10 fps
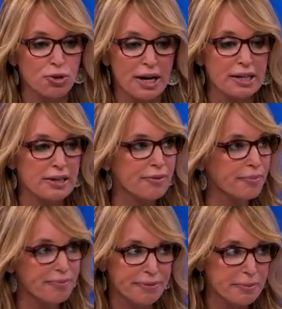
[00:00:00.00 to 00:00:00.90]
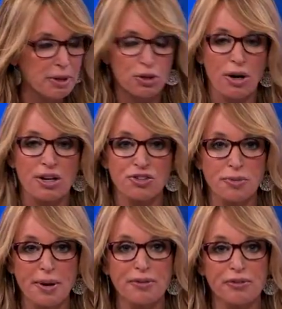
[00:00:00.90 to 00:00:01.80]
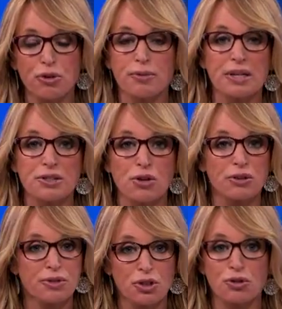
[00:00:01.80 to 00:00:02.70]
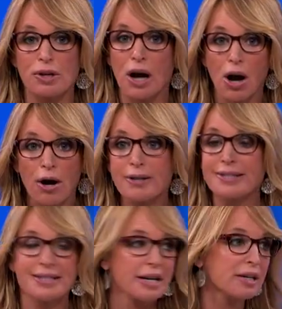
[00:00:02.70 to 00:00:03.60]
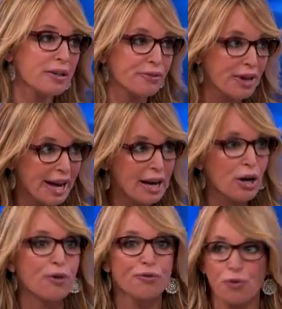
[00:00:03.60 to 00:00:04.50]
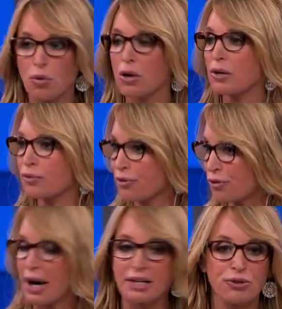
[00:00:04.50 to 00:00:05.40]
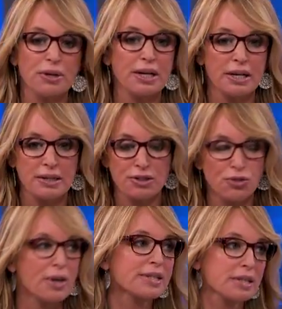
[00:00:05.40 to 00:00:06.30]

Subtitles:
trained in female urology and pelvic floor reconstructive surgery, our standard of care for refractory stress